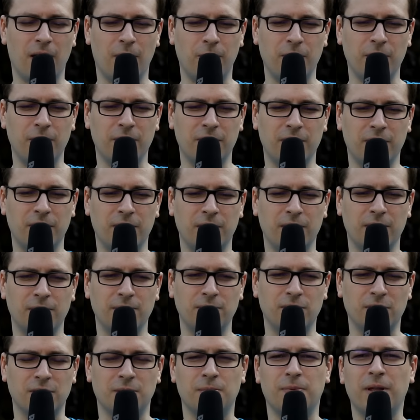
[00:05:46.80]
We were
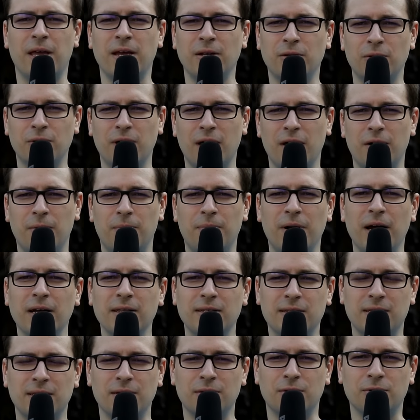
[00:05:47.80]
just playing together,
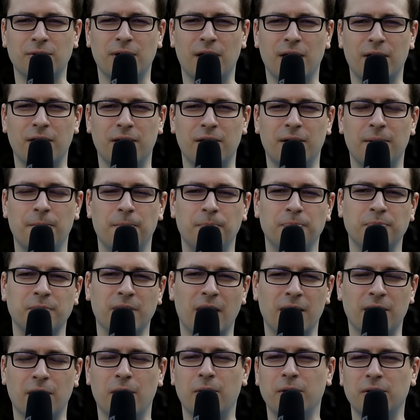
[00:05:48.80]
practicing together,
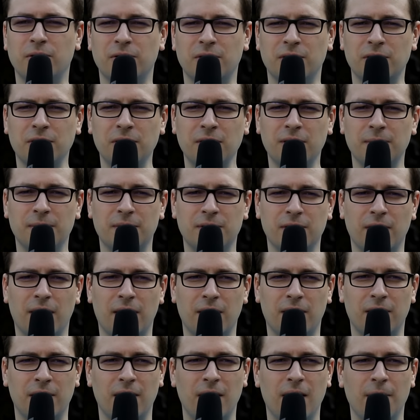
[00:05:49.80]
and going to the tournaments
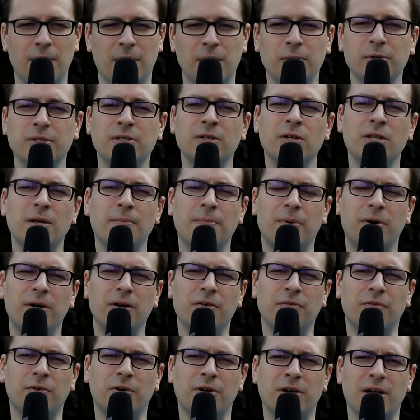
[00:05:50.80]
together, but it was not a part
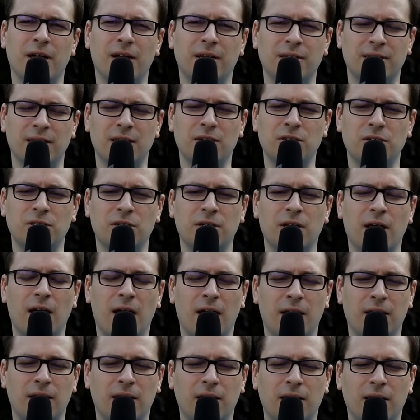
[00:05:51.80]
of organization.
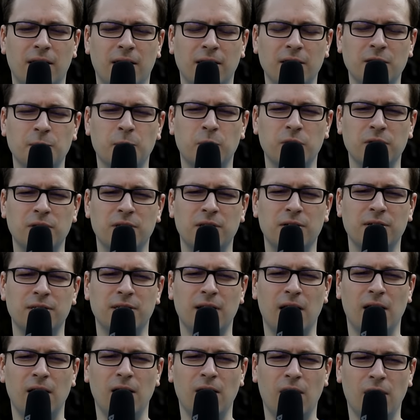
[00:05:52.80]
And in esports, there's
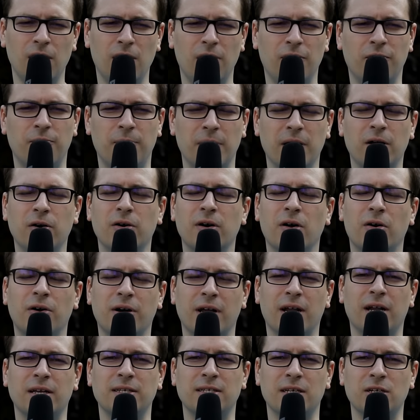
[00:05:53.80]
a lot of big
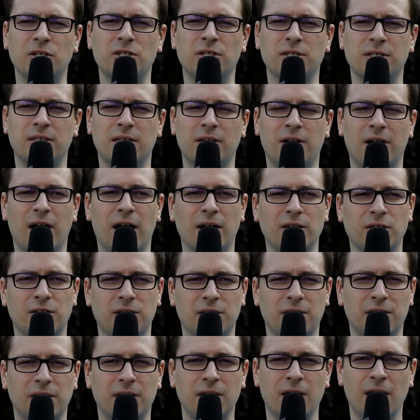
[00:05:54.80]
organizations that are
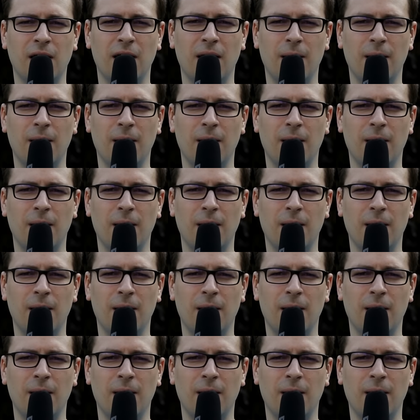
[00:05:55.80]
actually